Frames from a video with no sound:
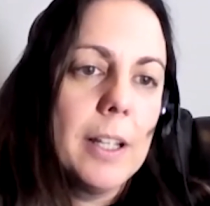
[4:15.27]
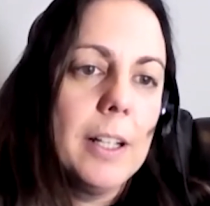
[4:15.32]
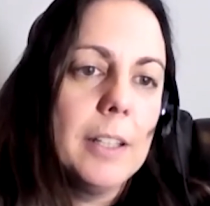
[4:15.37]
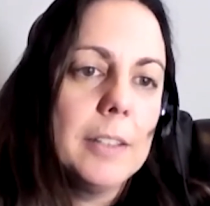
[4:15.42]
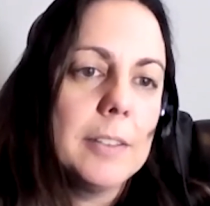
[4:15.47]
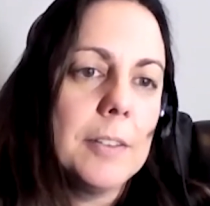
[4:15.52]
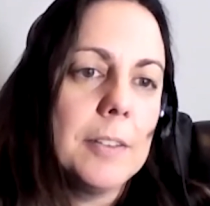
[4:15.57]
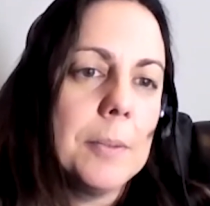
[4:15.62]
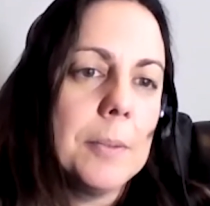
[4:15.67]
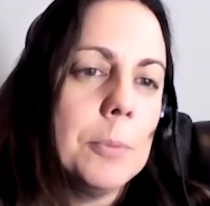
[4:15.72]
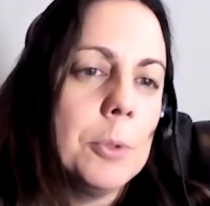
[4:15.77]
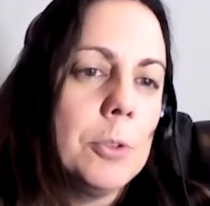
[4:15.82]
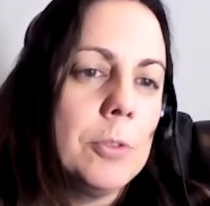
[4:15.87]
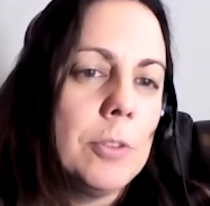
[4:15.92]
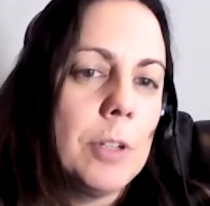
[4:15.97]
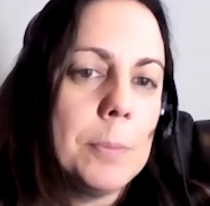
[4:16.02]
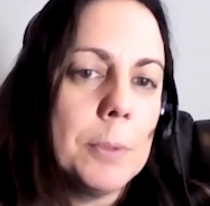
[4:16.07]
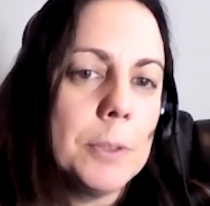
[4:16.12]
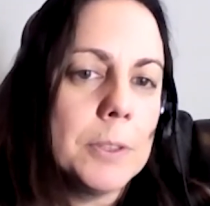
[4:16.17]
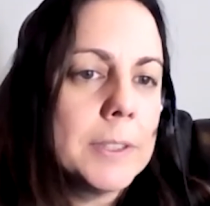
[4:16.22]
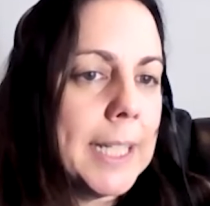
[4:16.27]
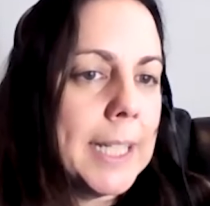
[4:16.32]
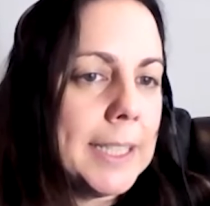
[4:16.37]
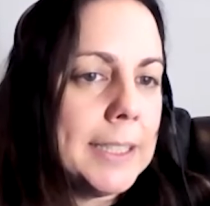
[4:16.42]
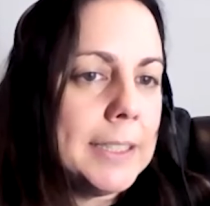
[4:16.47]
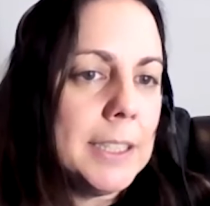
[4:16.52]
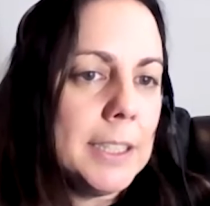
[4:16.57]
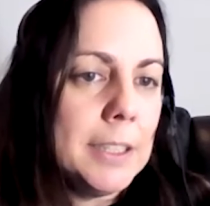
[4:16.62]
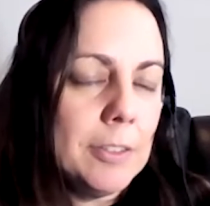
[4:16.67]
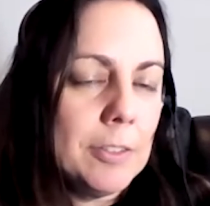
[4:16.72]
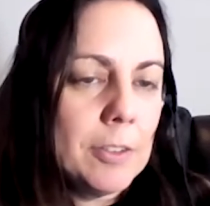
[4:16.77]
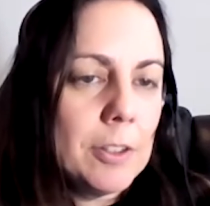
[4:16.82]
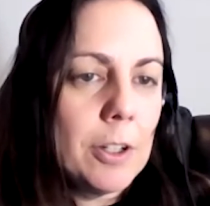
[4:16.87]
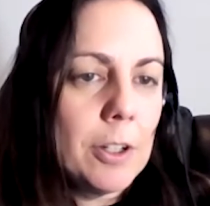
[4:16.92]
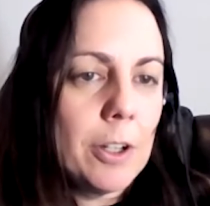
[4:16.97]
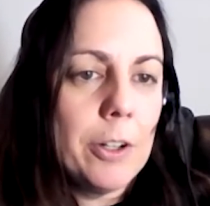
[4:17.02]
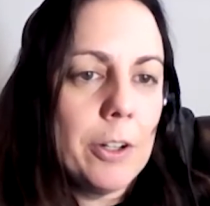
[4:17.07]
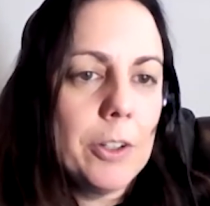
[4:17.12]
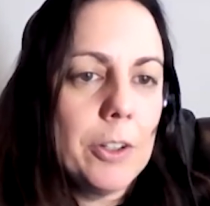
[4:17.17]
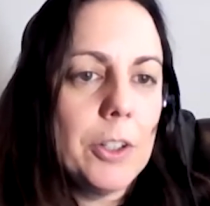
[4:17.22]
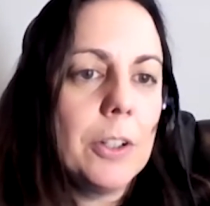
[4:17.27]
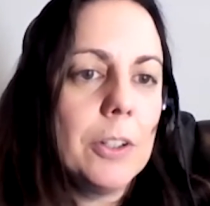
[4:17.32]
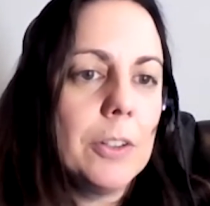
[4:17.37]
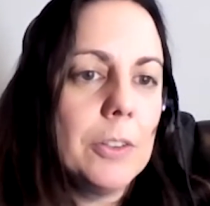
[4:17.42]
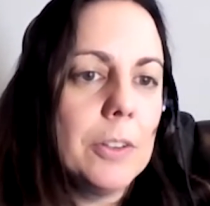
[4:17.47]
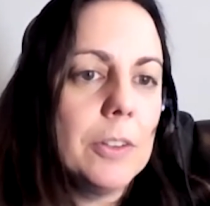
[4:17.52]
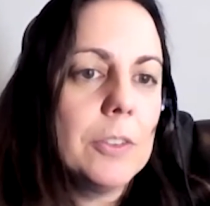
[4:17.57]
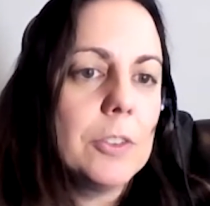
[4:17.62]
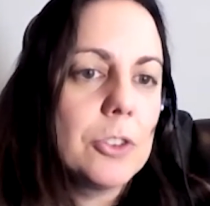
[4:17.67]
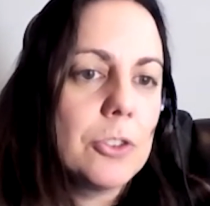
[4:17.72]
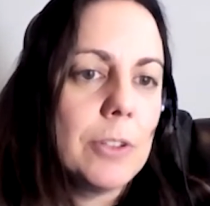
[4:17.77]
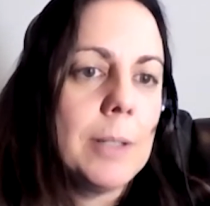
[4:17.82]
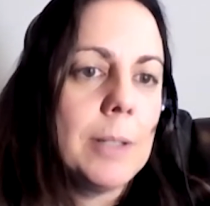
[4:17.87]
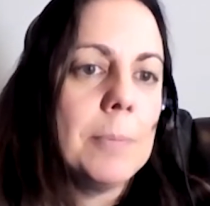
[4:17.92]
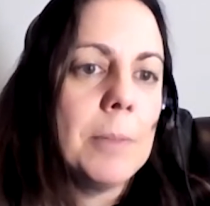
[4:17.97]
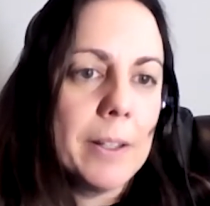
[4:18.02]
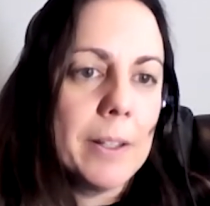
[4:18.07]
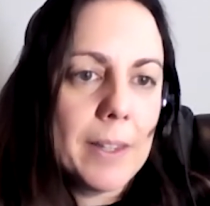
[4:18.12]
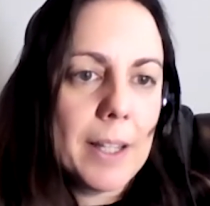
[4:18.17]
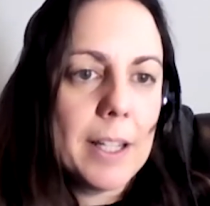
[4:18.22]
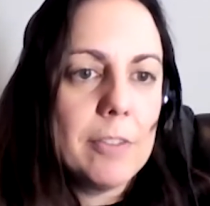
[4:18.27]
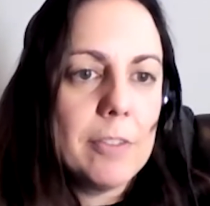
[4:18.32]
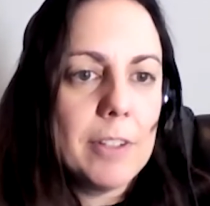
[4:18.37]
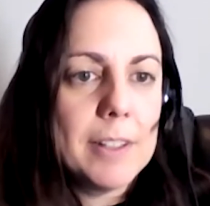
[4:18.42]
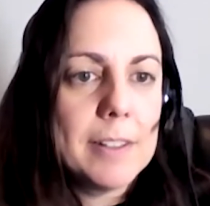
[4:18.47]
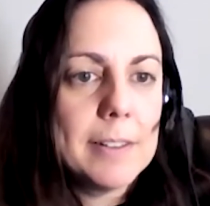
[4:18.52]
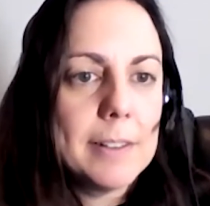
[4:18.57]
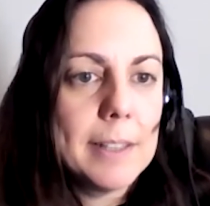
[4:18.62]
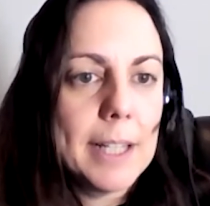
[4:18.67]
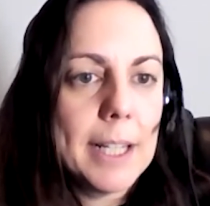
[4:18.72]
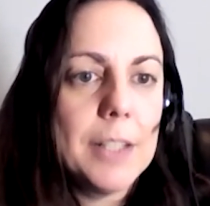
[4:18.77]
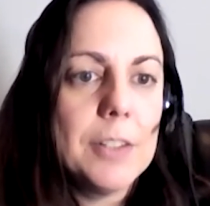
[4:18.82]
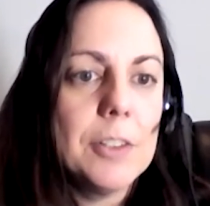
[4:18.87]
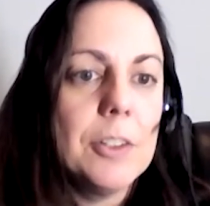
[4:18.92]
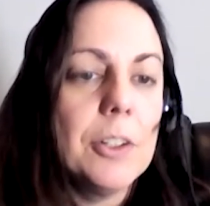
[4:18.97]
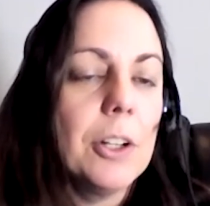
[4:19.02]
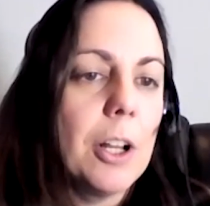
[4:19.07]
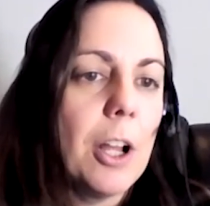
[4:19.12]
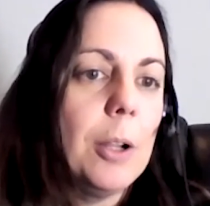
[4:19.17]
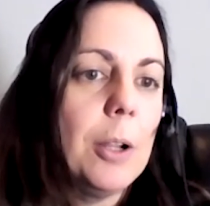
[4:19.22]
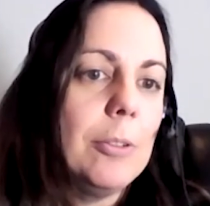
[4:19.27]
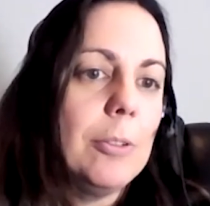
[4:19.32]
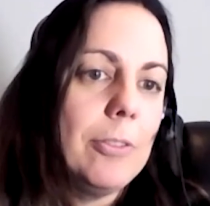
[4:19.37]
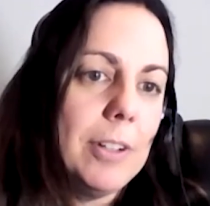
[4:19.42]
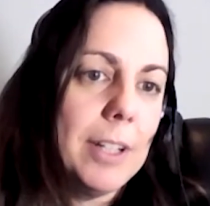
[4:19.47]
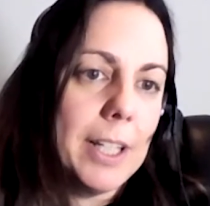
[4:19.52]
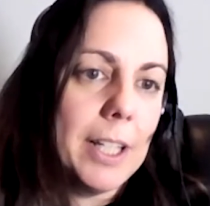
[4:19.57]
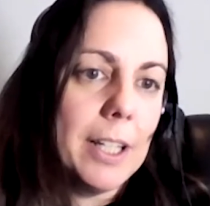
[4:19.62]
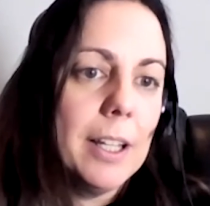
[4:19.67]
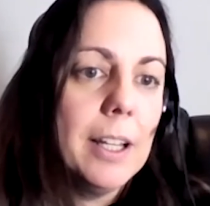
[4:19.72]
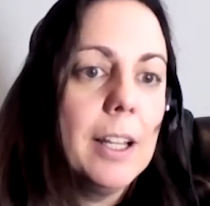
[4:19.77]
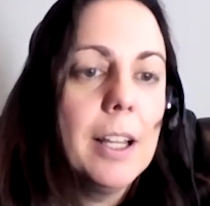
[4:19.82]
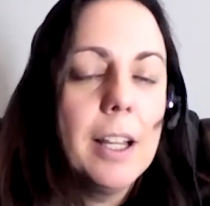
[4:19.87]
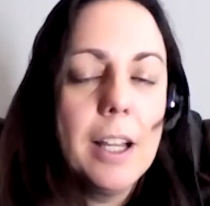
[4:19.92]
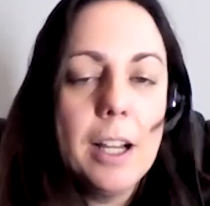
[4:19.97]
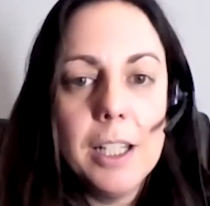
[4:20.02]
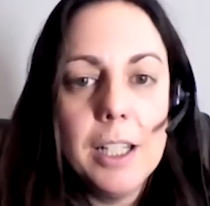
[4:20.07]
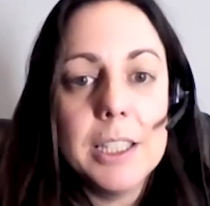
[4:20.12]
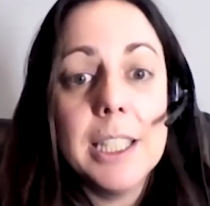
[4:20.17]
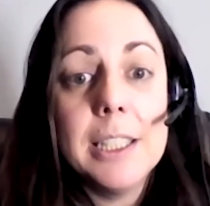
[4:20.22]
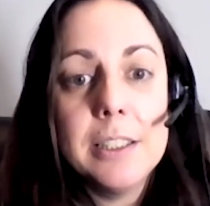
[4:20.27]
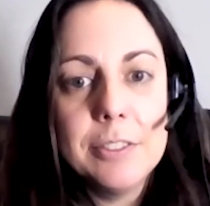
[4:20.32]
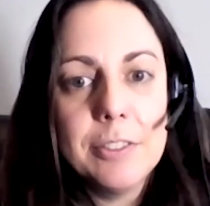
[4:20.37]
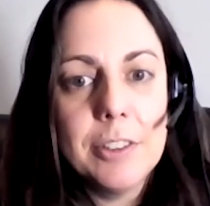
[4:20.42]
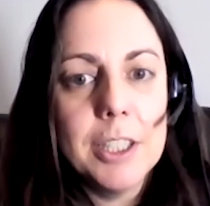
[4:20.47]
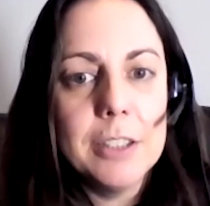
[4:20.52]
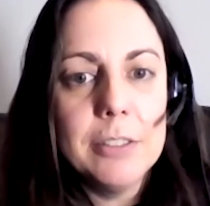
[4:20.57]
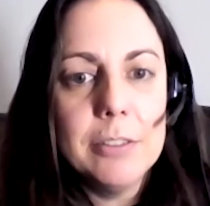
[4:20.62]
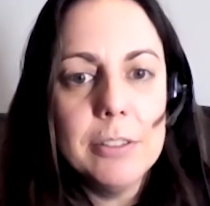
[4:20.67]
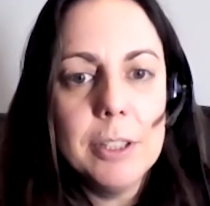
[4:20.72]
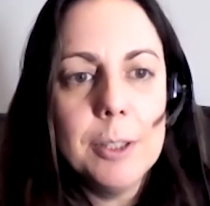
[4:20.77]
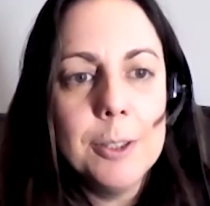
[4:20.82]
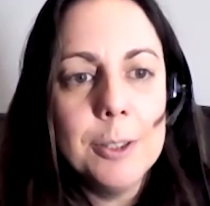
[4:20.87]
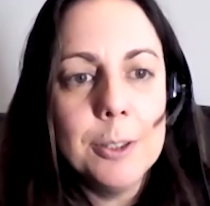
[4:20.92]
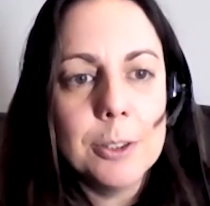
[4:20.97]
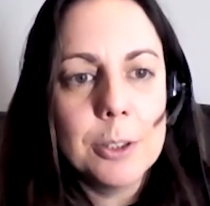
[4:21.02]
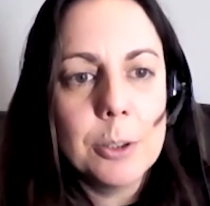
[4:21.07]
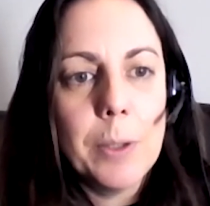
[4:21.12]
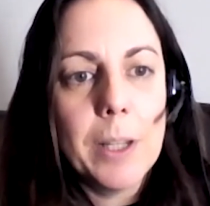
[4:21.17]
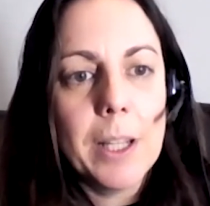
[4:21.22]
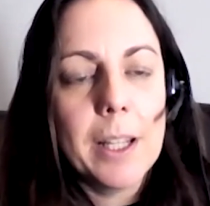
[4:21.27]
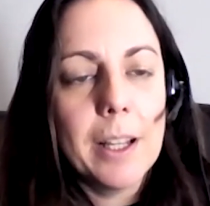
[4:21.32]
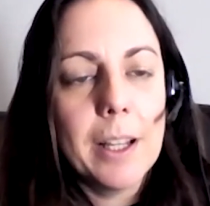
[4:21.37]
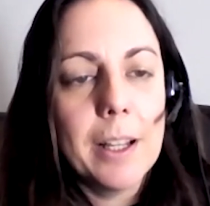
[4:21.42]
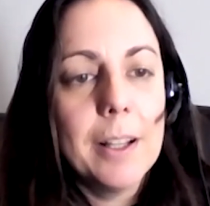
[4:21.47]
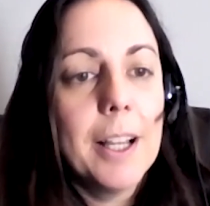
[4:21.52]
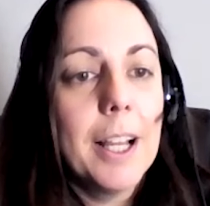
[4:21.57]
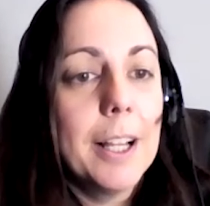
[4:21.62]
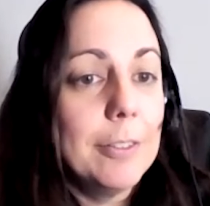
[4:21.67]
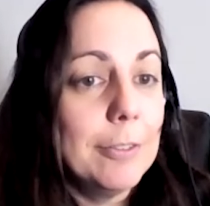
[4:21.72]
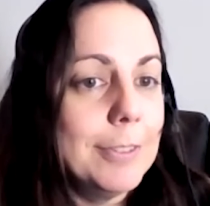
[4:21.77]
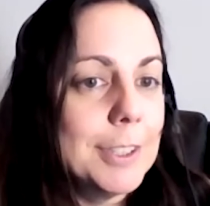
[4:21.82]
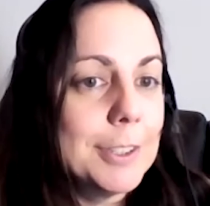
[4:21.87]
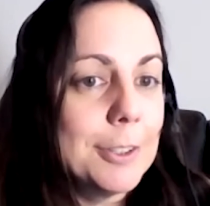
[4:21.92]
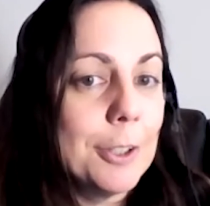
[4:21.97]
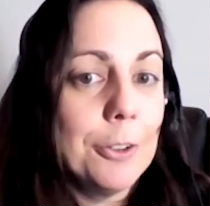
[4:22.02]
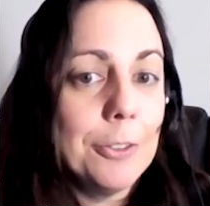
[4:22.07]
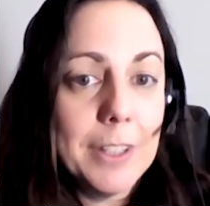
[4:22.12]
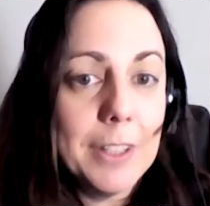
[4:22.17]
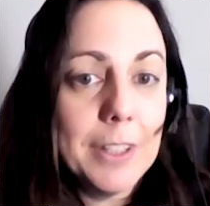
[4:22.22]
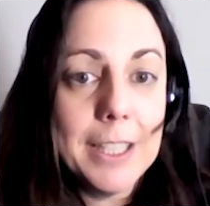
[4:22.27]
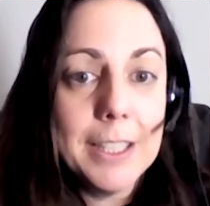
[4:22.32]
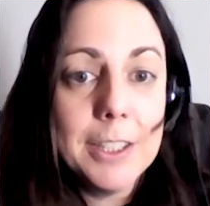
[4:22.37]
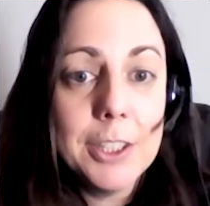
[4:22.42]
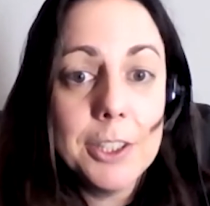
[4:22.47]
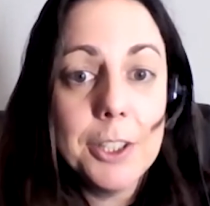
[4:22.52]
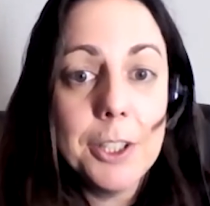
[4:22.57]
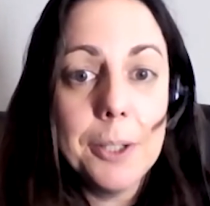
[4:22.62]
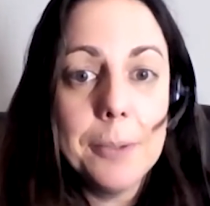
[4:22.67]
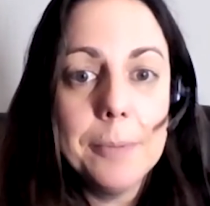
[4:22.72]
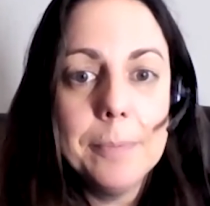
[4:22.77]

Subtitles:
So the more robust data you've got, you can streamline that investigation and hopefully identify your root cause quicker and resolve the issue.